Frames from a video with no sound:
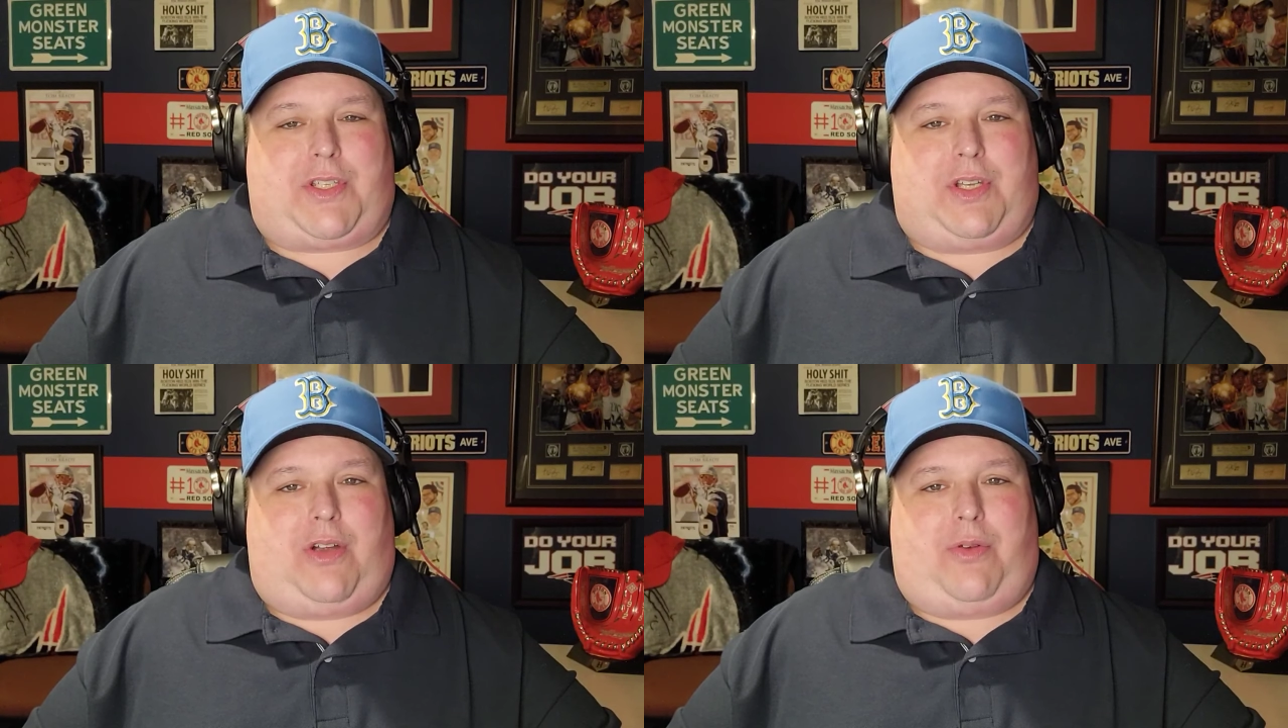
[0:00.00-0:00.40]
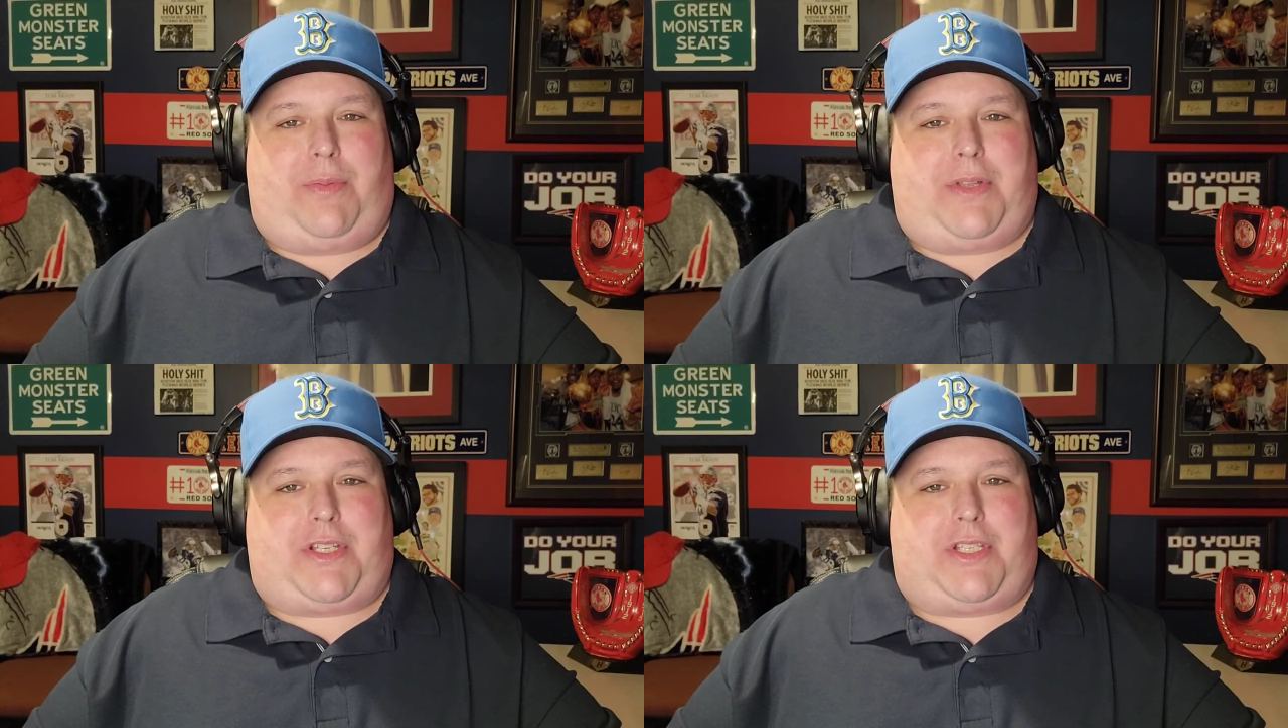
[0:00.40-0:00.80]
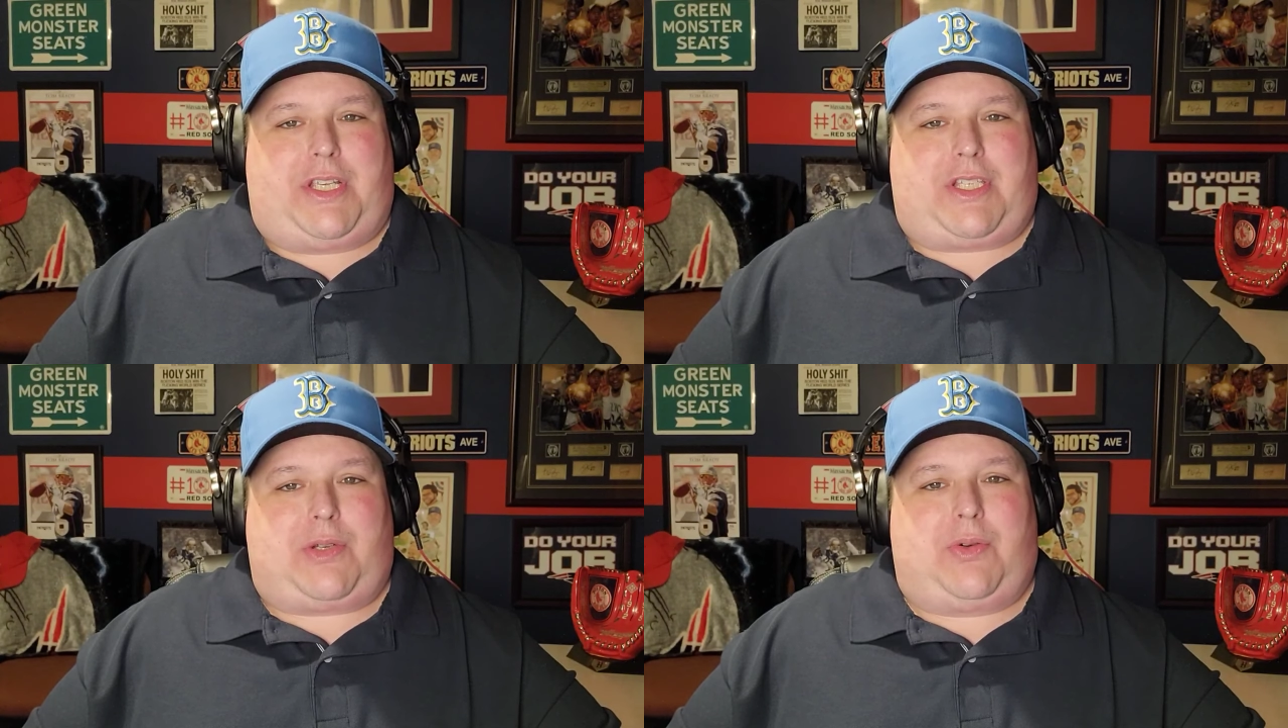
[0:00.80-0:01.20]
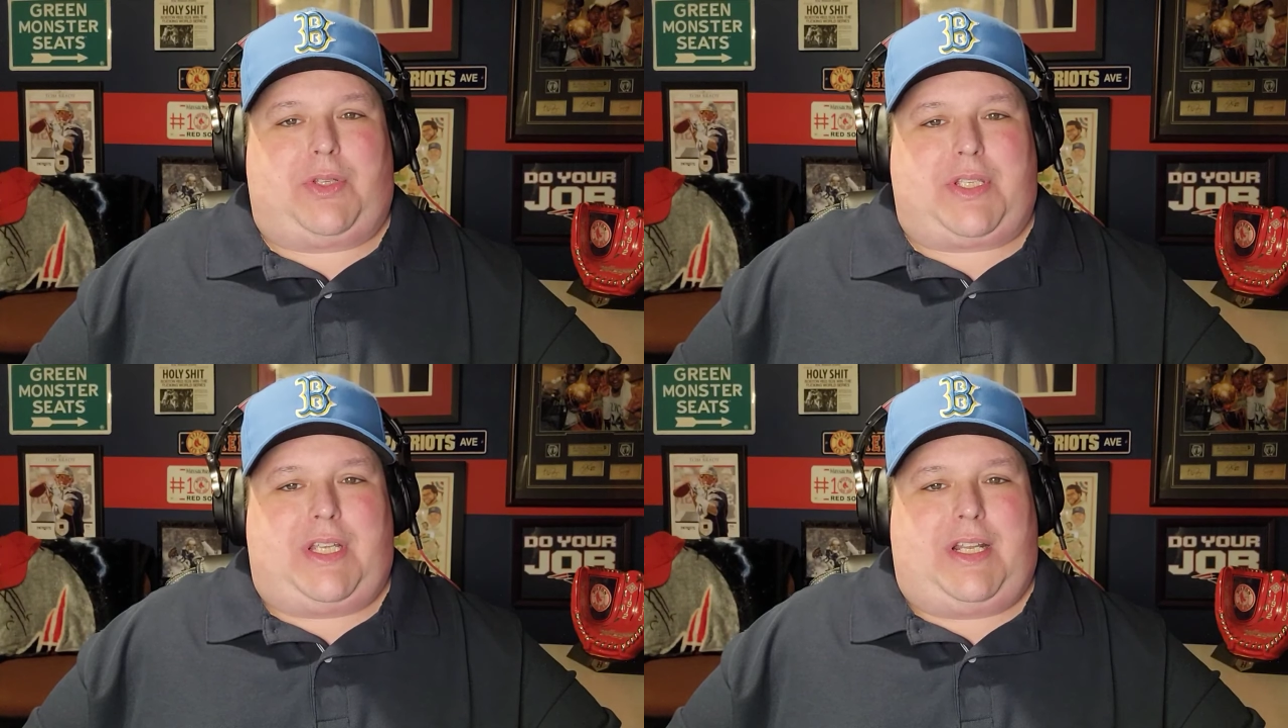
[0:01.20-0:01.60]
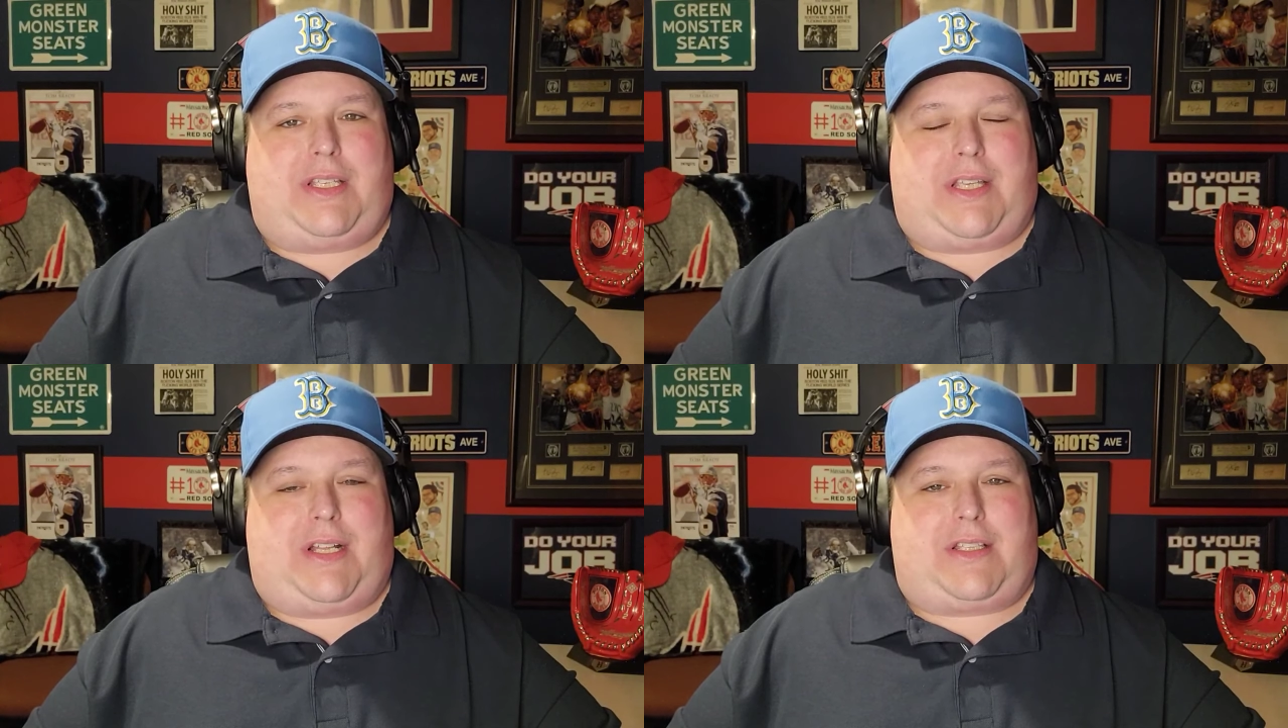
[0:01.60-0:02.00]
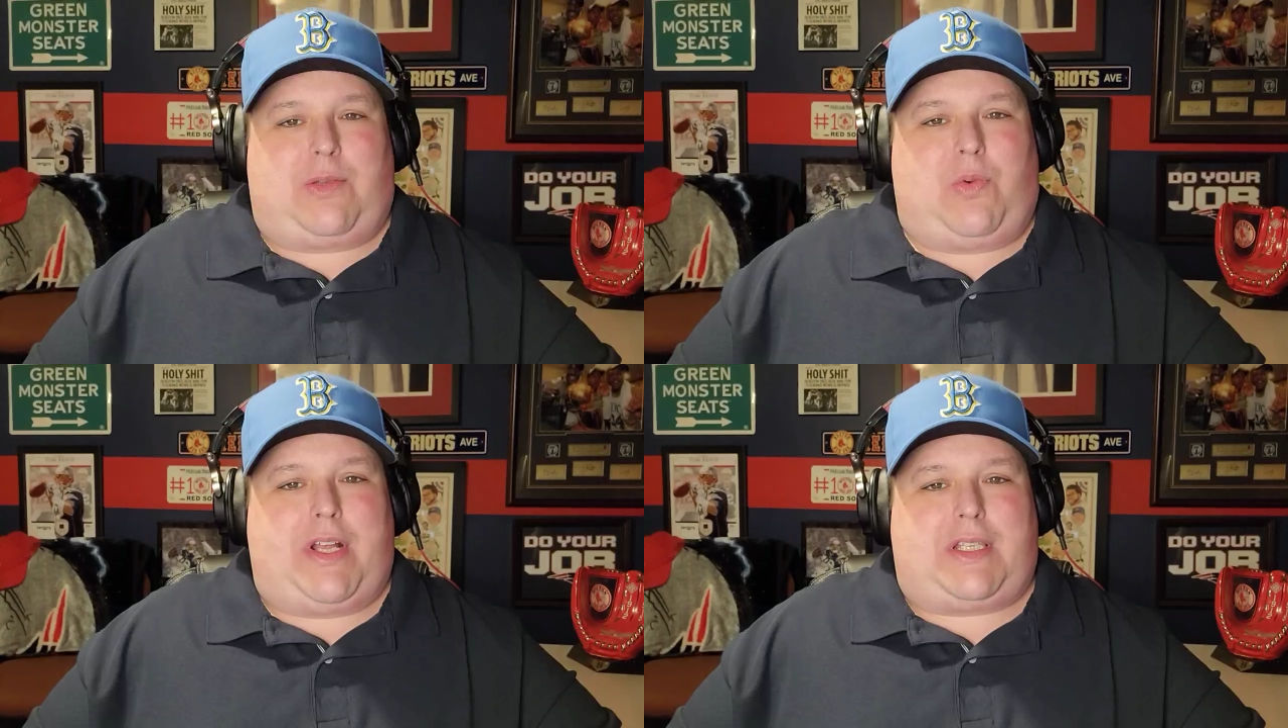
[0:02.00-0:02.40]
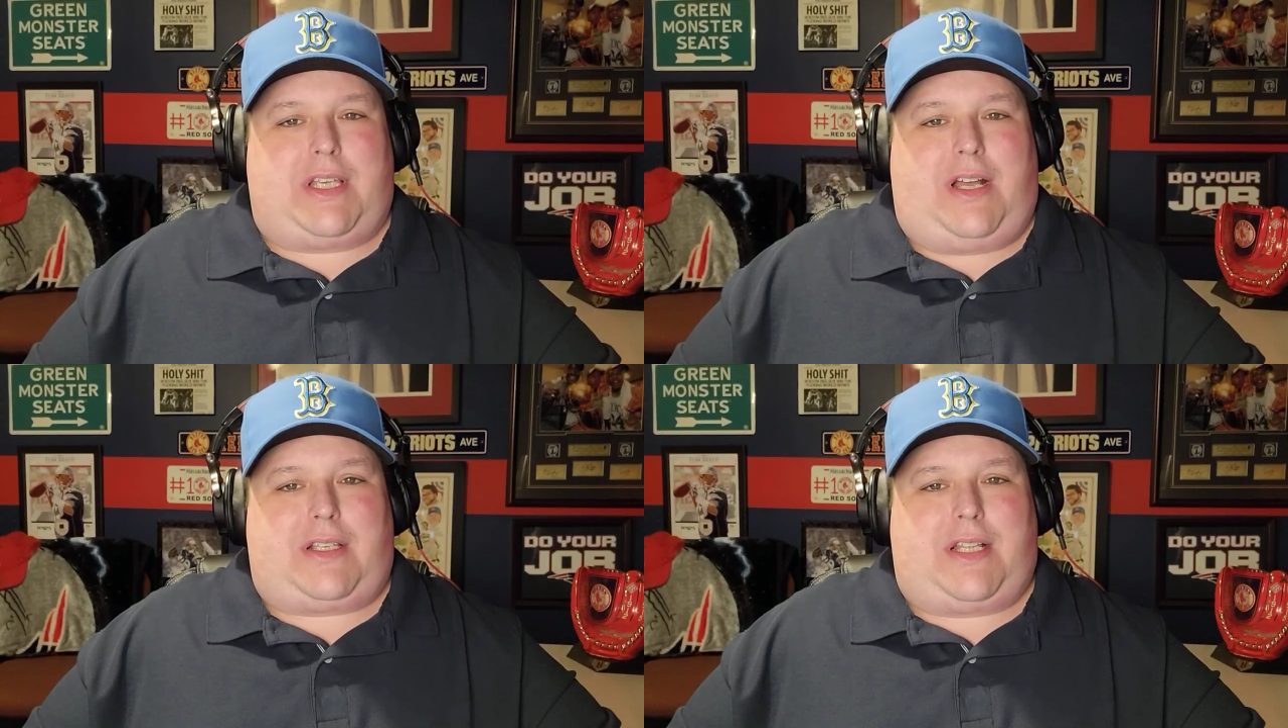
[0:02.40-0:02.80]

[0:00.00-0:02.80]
start where he pitched six scoreless innings against the White Sox.